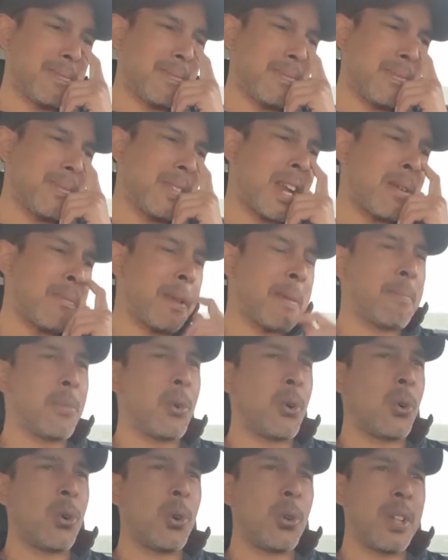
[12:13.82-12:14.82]
That'd be
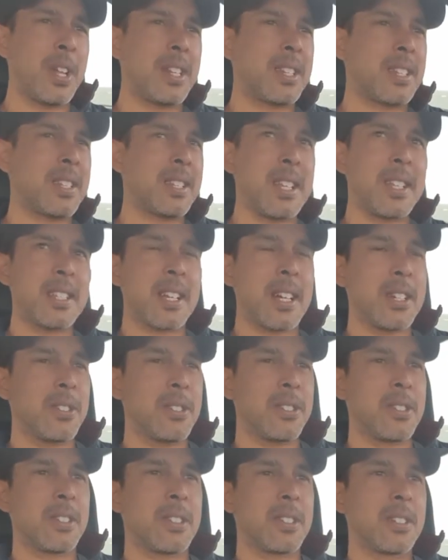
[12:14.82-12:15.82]
more than
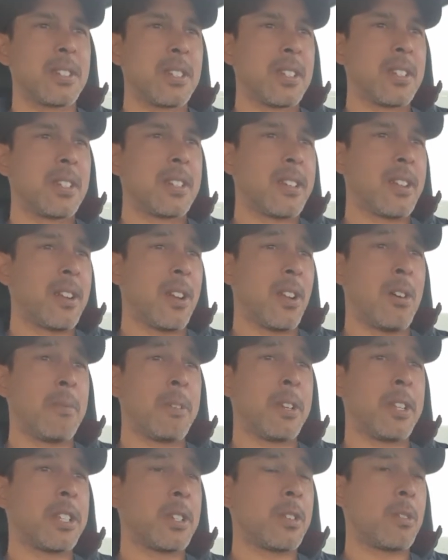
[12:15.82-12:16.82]
600
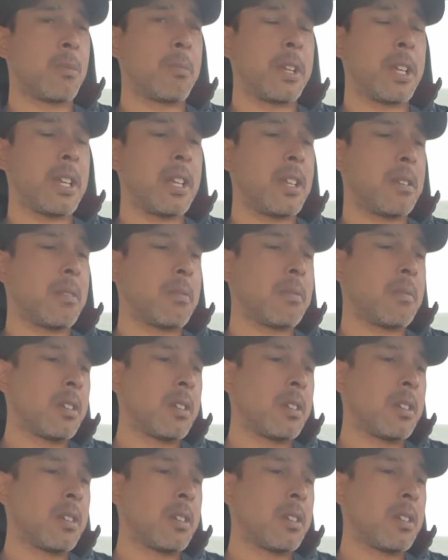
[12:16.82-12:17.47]
kilometers. It would be